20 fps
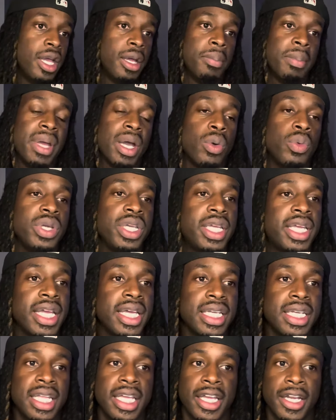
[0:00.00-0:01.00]
Man, we
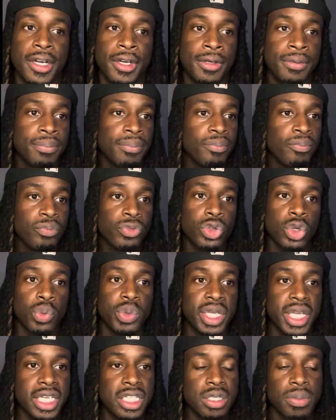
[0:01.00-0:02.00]
get there. We
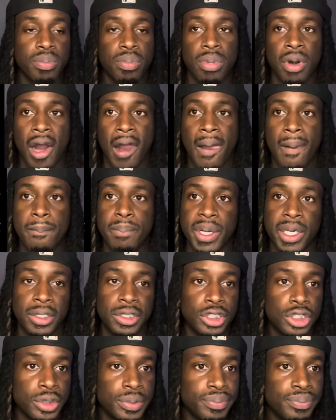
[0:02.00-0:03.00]
get to
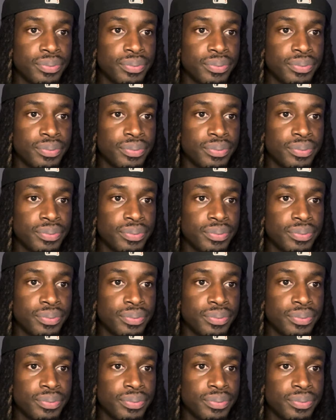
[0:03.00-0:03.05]
Belgium.